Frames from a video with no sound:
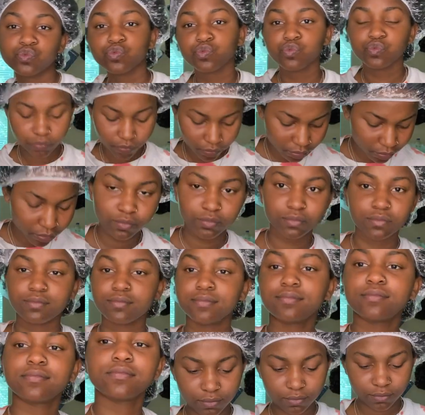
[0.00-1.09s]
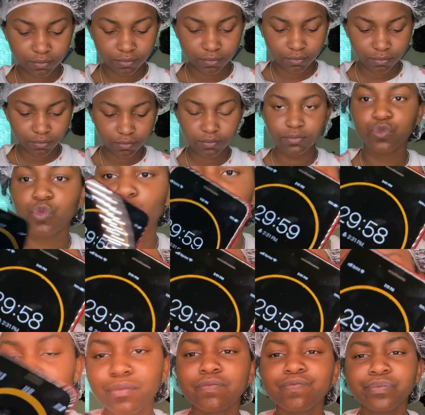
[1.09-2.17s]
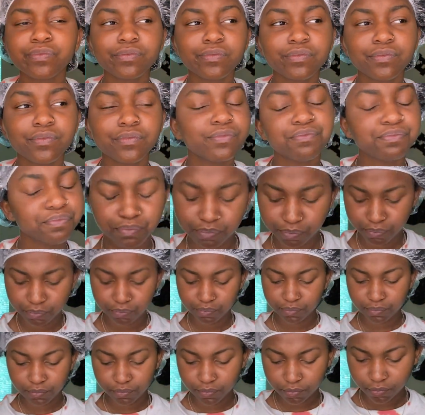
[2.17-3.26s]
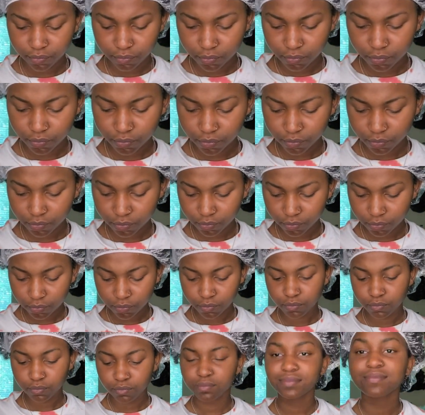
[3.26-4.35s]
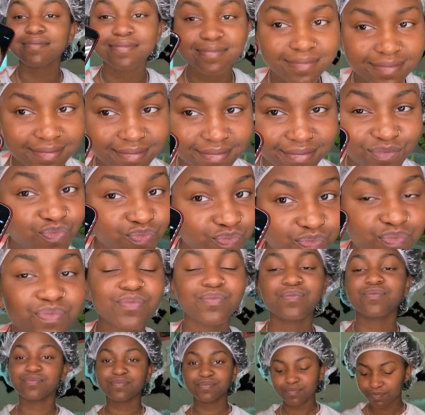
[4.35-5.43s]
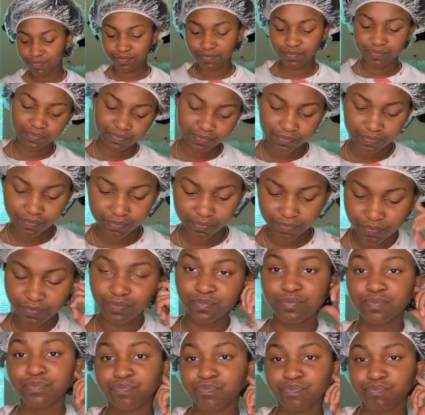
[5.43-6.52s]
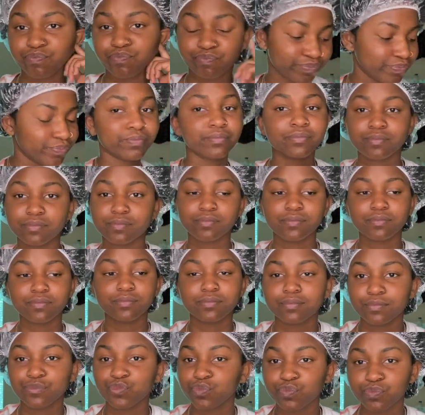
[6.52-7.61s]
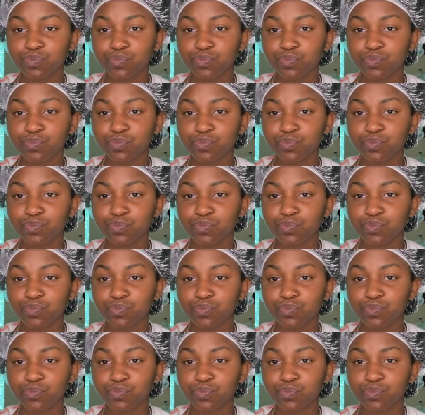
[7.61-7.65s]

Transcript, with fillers: Amen, say man. It's your boy Wavy J, man. And we out, bro. We gone. She's showing the clock, but you know, we gone, man.